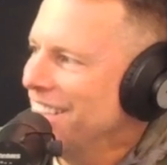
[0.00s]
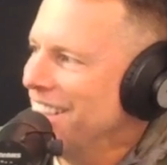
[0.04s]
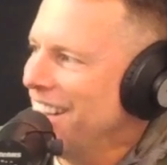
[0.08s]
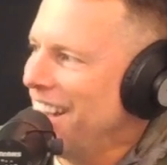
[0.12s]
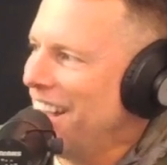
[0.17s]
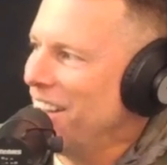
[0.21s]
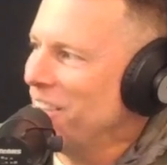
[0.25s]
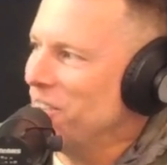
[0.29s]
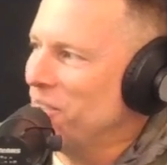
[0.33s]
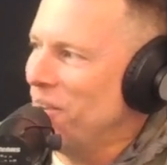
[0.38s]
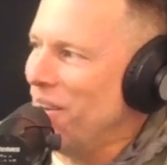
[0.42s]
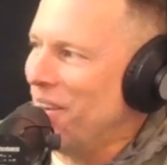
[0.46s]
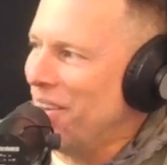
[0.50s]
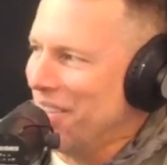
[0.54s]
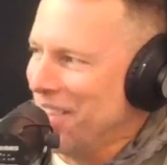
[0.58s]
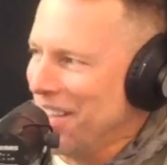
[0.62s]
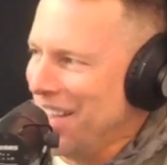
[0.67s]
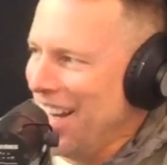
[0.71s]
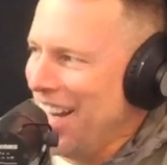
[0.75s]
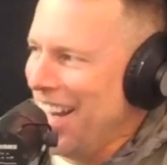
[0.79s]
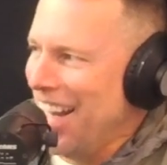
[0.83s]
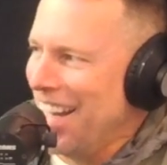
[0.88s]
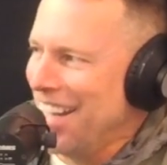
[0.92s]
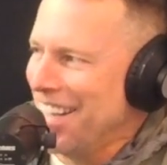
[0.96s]

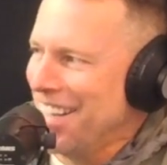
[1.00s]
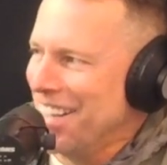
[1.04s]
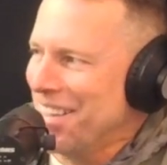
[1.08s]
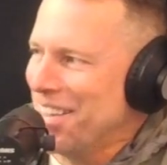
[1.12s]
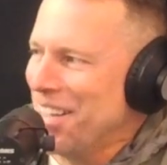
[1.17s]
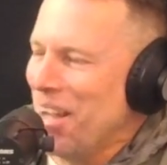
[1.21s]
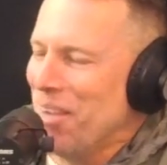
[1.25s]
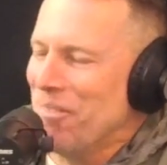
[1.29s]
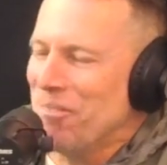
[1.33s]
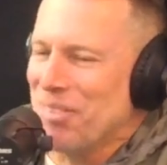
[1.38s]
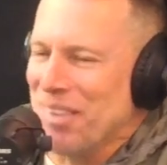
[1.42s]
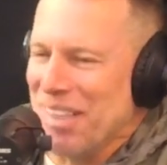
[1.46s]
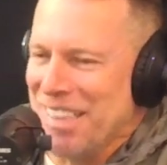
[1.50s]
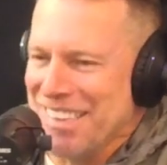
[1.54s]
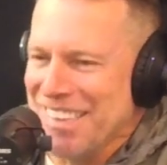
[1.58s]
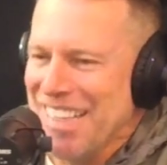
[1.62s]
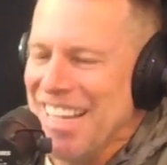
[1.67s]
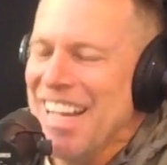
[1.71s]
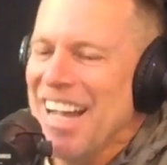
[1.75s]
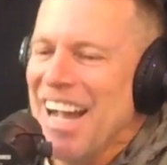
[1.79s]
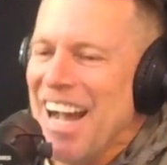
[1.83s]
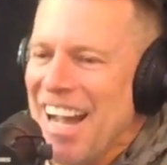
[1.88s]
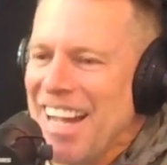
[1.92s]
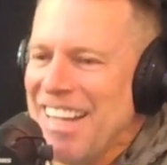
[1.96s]
yeah, that place.
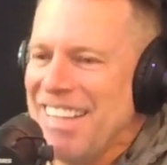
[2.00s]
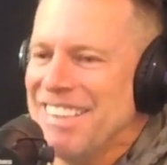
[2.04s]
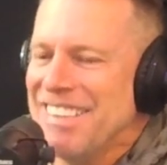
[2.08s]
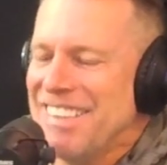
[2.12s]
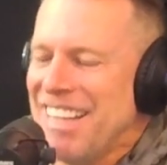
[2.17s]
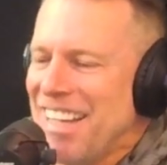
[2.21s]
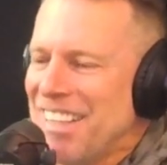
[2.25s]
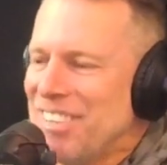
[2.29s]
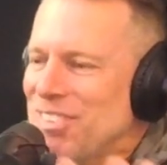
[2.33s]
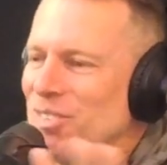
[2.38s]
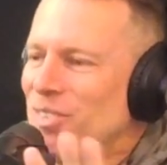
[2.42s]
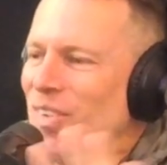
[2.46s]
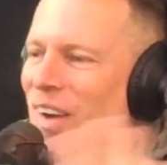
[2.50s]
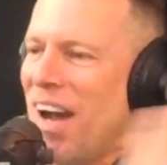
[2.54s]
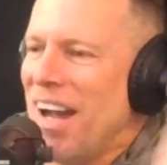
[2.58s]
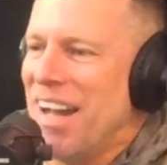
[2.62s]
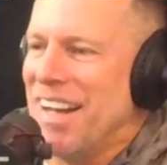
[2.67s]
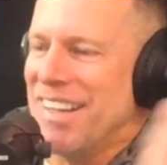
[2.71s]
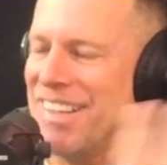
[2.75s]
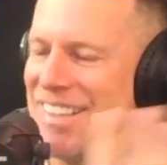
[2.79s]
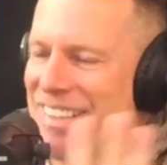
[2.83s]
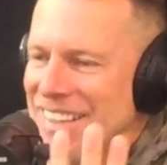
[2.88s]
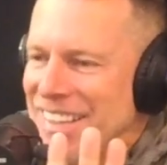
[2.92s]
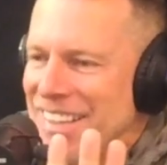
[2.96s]
That's
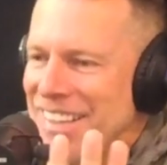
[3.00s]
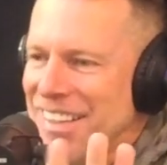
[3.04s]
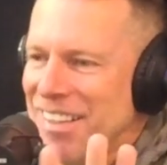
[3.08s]
fine.